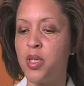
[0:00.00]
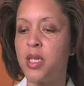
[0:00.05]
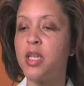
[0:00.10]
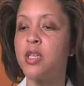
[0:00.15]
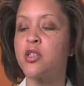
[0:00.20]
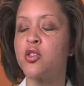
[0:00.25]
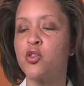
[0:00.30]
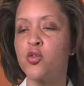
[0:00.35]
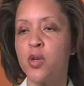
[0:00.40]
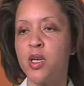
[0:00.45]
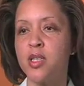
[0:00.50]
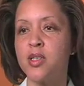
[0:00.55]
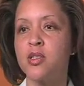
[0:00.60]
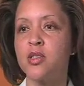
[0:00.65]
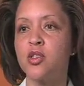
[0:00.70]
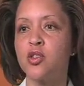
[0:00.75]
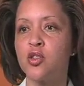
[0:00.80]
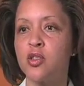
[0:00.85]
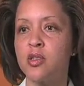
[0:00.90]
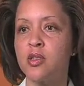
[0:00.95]
biggest
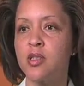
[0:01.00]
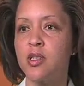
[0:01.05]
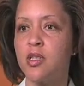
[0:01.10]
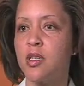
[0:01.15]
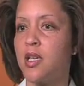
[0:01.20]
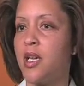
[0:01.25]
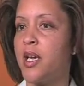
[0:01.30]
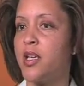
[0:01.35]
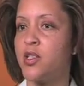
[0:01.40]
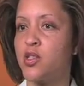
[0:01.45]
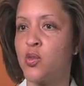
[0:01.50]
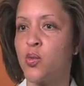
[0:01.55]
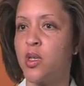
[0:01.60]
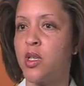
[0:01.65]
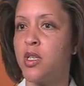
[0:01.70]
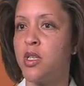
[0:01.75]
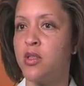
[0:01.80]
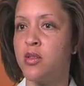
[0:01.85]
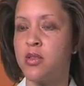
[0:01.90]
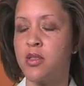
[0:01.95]
transitions in the last
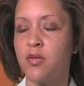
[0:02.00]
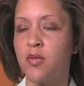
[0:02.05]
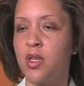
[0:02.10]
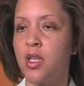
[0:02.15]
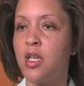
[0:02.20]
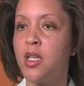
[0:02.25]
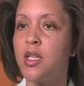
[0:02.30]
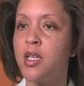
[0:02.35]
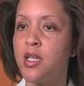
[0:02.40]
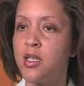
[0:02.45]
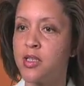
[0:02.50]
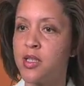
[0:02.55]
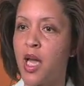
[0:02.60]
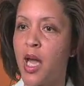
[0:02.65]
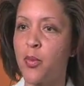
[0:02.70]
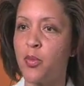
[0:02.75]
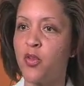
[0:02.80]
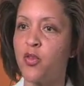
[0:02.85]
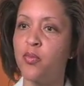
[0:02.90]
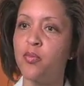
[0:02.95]
20 years of any
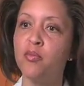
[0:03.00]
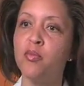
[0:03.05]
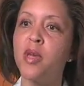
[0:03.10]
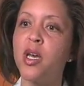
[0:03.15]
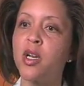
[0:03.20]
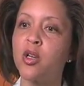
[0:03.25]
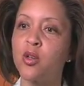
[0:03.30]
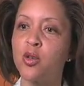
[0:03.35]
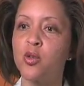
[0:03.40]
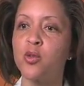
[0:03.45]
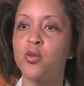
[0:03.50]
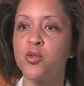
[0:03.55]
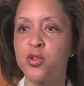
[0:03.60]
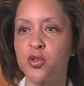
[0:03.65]
type of medical